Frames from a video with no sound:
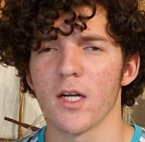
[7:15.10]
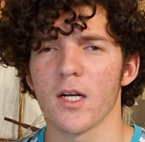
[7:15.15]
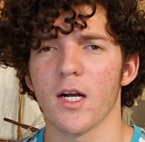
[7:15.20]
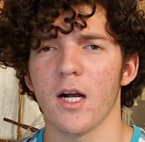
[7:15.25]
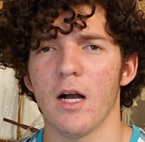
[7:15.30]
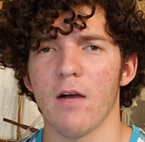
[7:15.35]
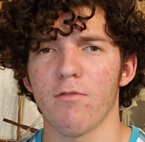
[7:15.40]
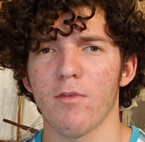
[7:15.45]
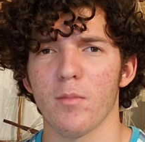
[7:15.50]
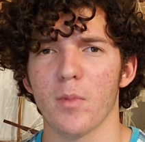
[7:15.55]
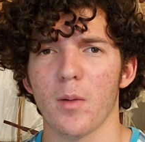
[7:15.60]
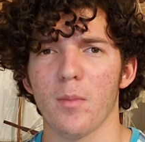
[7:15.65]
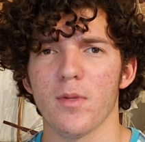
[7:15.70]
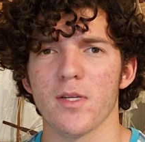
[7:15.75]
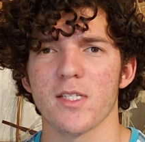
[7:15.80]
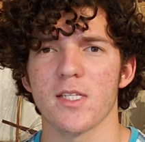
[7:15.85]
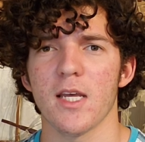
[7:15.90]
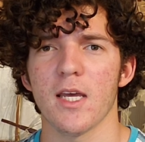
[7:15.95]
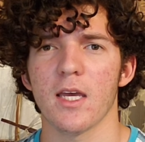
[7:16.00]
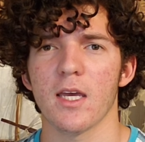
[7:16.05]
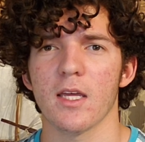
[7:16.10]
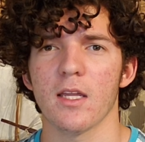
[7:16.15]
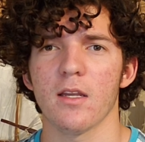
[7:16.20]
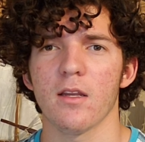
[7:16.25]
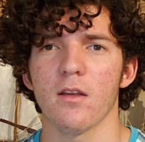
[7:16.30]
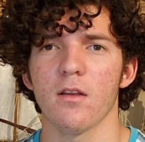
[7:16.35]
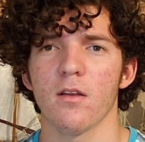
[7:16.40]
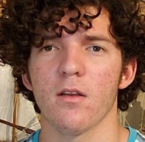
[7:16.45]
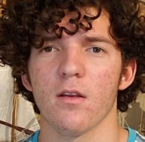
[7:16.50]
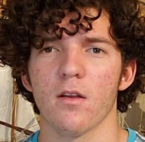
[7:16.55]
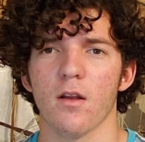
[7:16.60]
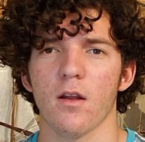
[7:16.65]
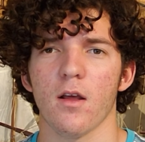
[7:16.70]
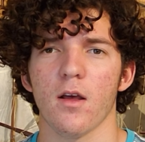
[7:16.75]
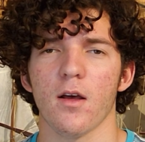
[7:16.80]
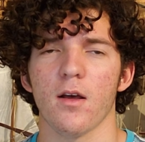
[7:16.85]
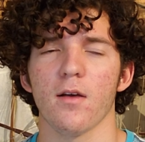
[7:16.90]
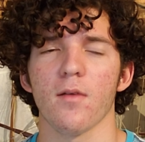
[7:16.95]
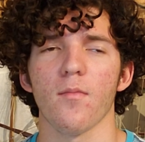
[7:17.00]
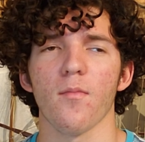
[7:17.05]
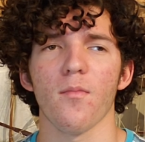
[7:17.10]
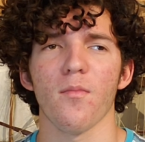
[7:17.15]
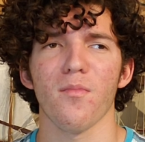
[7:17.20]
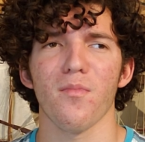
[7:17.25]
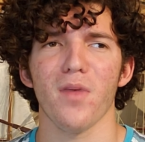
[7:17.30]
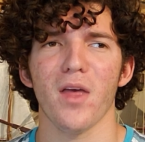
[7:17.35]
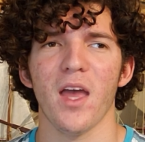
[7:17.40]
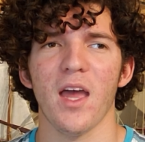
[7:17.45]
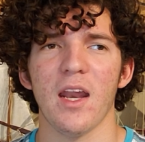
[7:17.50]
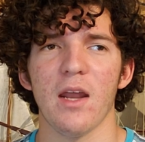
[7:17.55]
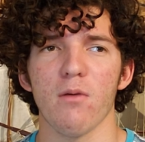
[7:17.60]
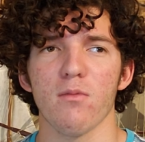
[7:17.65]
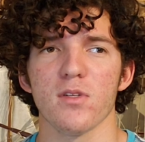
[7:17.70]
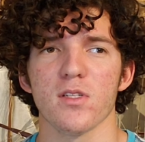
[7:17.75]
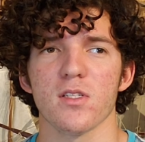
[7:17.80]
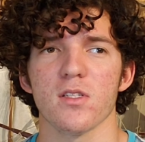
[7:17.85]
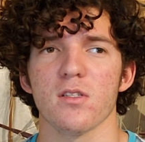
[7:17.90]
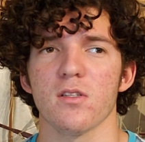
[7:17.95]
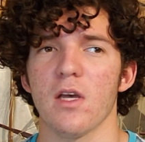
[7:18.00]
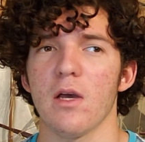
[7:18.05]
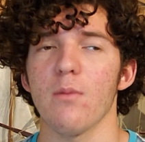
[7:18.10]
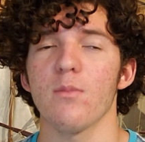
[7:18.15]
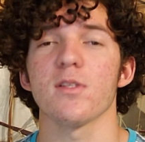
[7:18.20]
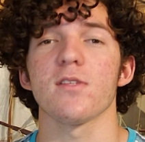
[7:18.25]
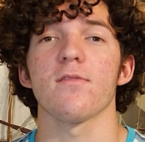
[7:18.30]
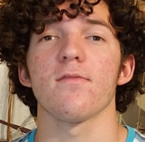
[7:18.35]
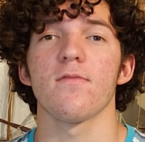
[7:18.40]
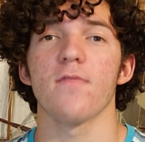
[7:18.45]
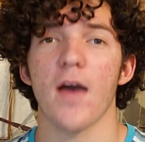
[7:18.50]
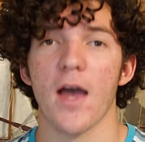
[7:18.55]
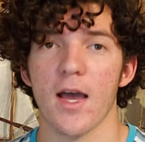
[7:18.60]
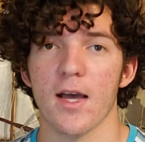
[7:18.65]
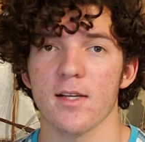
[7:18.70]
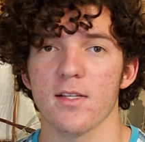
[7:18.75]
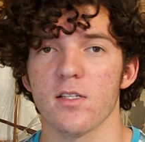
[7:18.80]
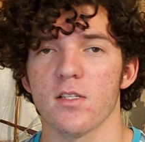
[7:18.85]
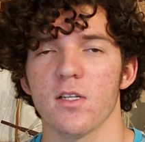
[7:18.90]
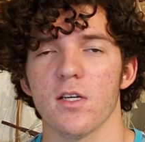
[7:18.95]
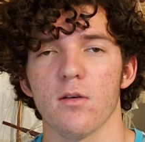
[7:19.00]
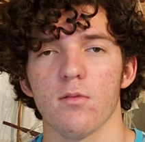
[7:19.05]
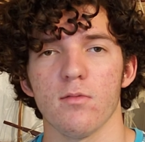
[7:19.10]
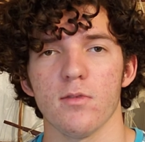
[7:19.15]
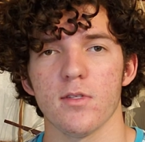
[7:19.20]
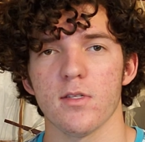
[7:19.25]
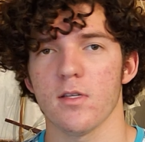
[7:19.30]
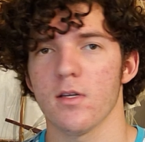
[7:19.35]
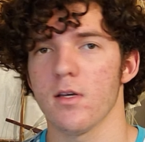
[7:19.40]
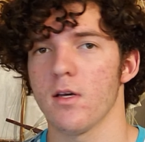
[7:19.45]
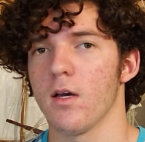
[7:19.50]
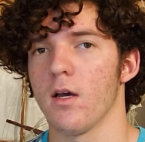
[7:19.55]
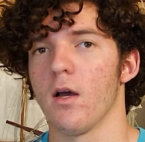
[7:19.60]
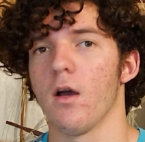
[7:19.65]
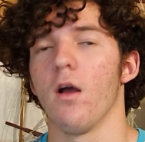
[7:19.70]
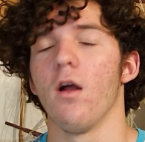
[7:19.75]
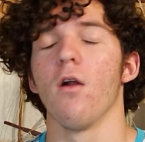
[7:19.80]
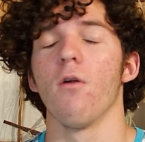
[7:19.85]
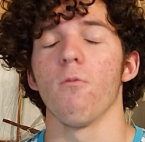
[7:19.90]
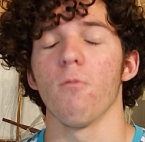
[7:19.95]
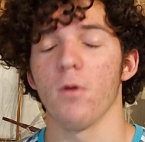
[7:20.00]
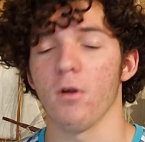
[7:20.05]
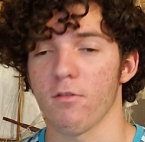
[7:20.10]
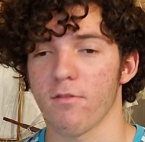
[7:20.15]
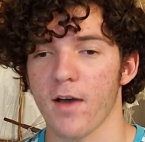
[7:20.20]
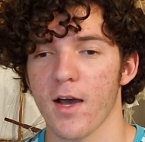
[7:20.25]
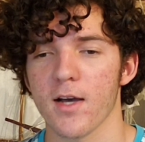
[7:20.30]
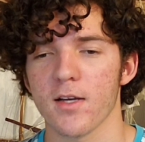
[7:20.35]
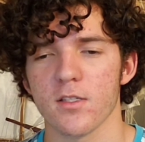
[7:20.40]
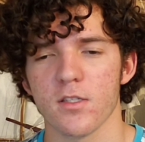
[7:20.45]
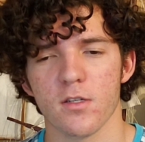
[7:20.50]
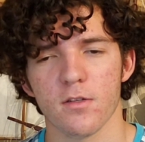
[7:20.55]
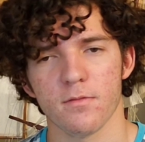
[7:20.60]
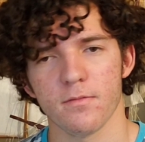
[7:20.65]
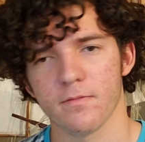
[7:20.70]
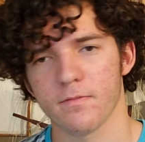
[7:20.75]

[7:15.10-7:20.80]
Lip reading: if I'm not mistaken. And it was fast. It was real fast.